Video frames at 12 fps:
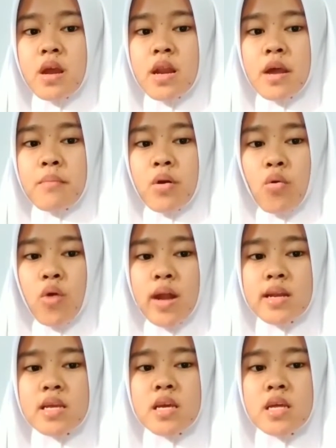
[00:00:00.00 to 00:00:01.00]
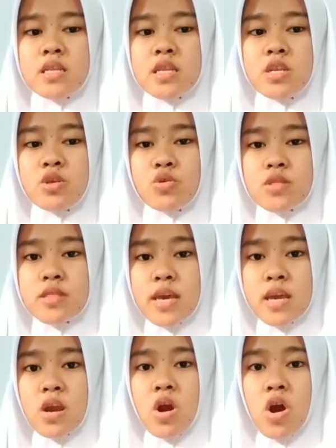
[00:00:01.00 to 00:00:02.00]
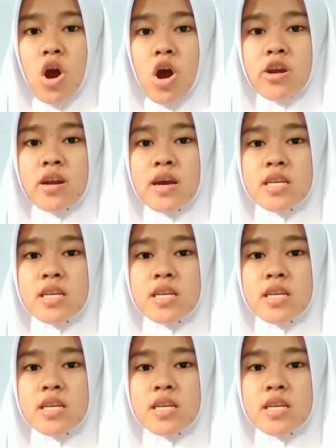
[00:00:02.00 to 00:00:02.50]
number 1, did you take or